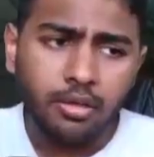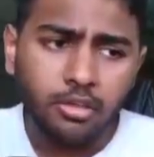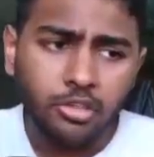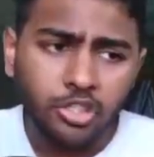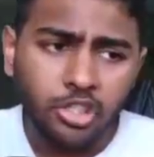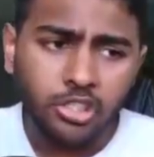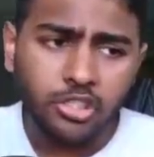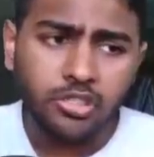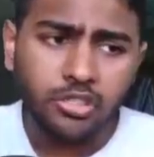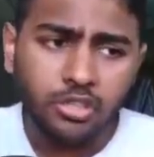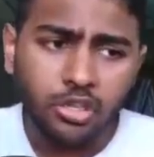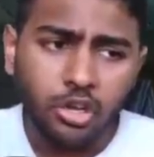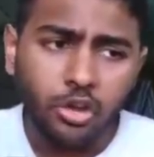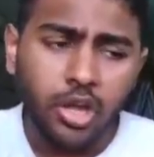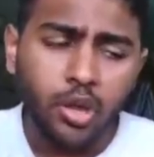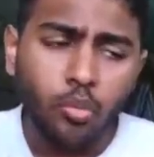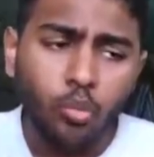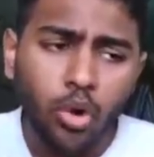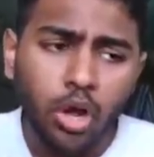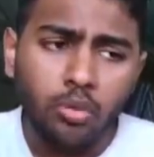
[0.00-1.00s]
just
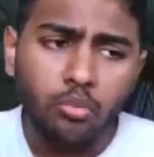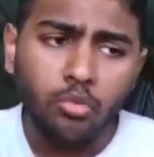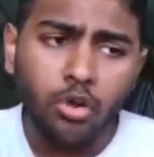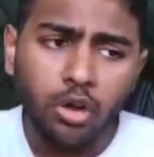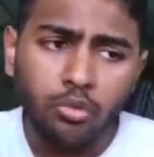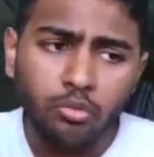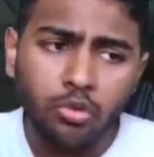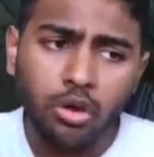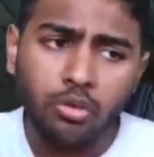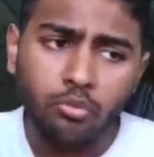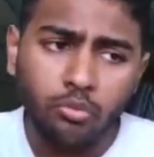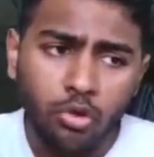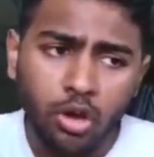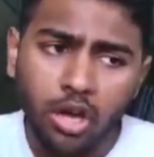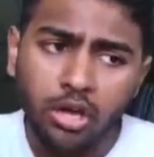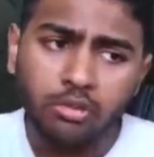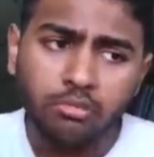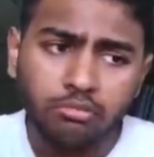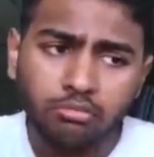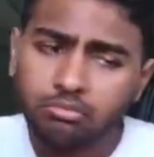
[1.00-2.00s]
going 1 1 1
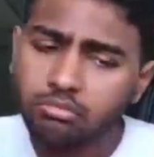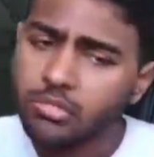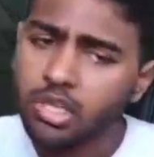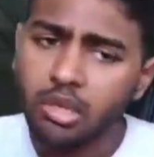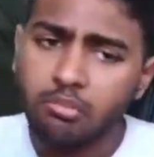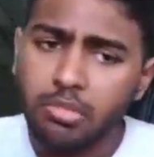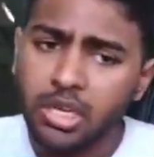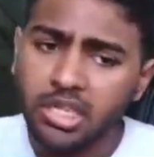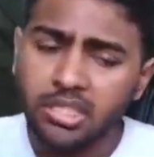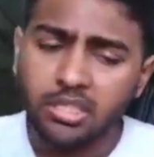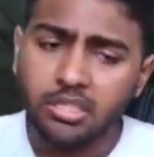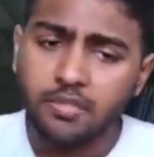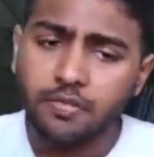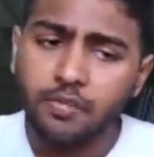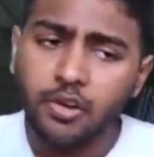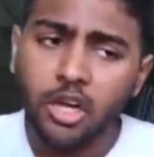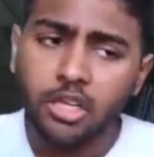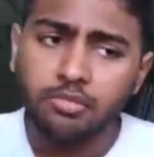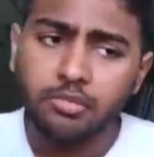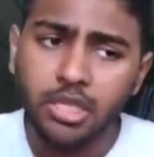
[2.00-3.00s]
1, a mid extension,
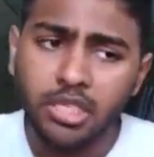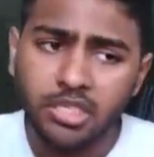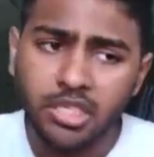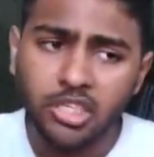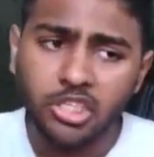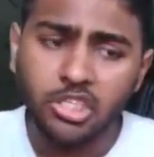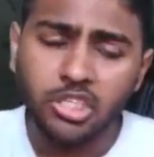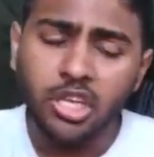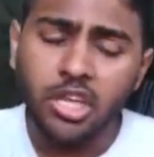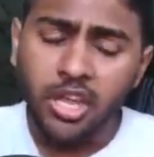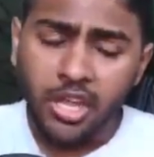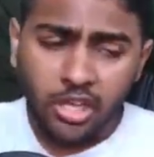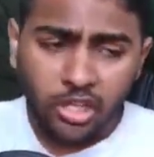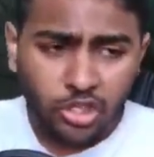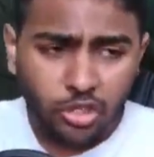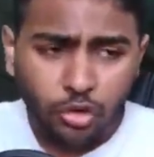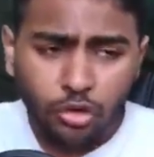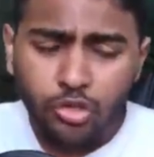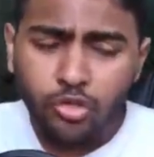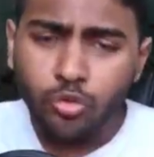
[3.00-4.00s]
fast mid extension.
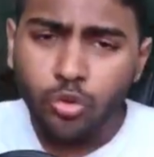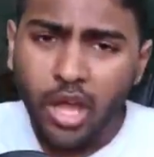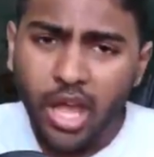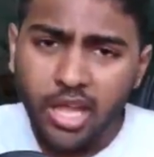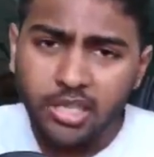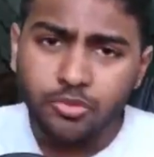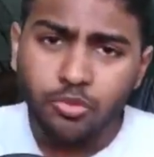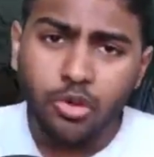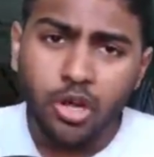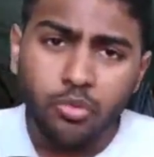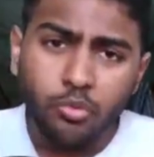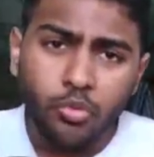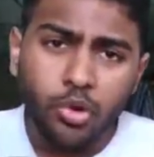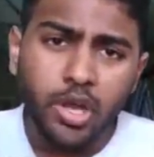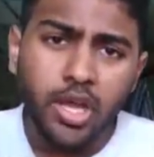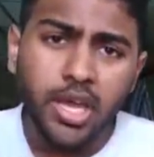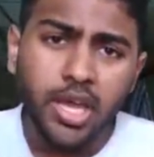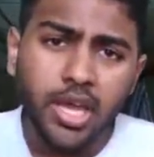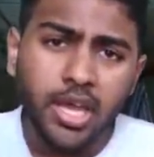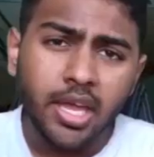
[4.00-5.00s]
She also has one
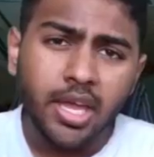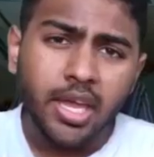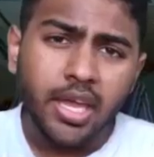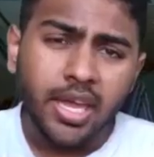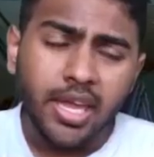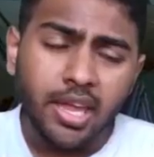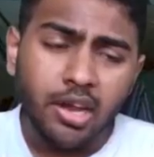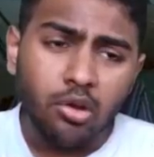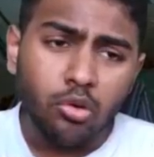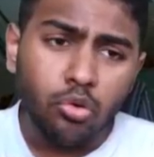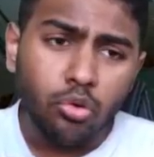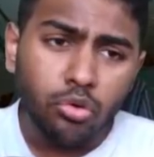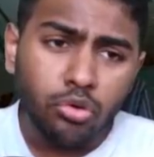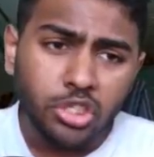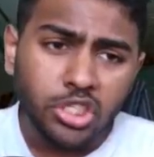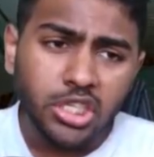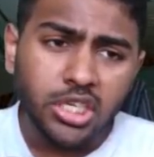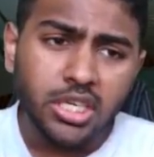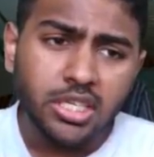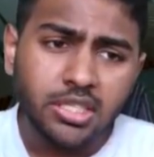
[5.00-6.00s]
where it
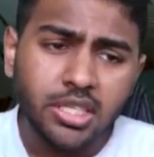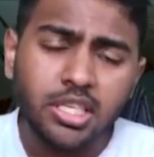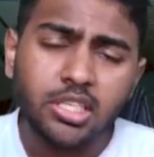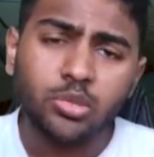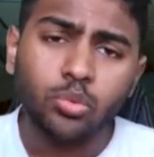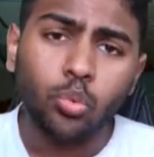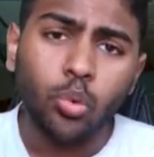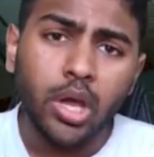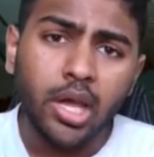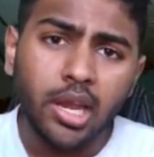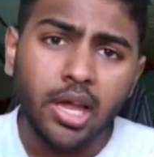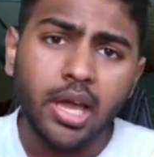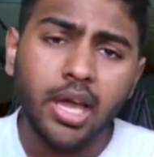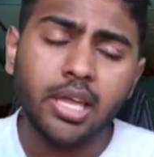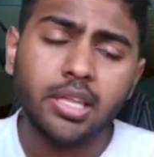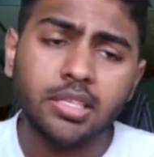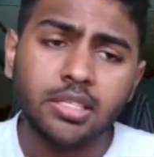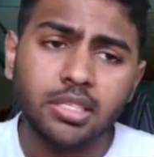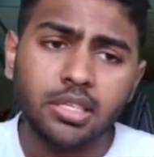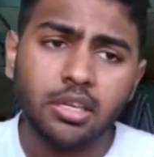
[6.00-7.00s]
launches as well
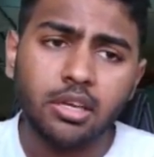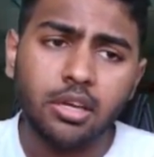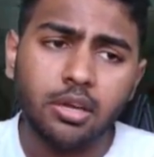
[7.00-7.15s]
as